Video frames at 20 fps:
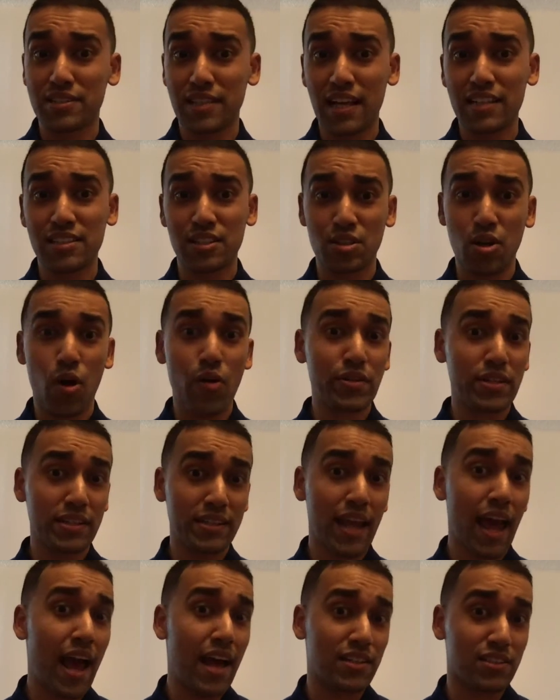That's a daunting
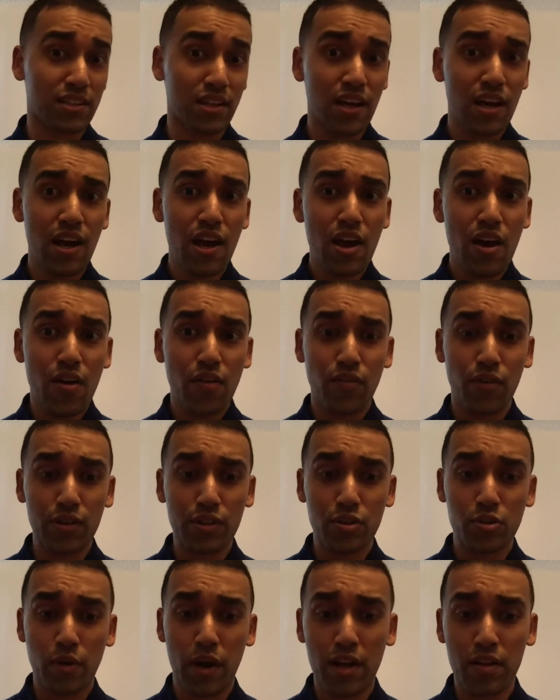task for the
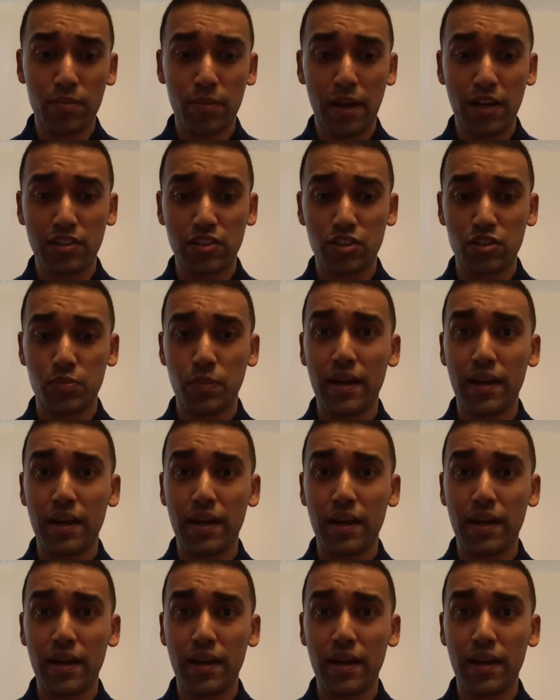Trailblazers.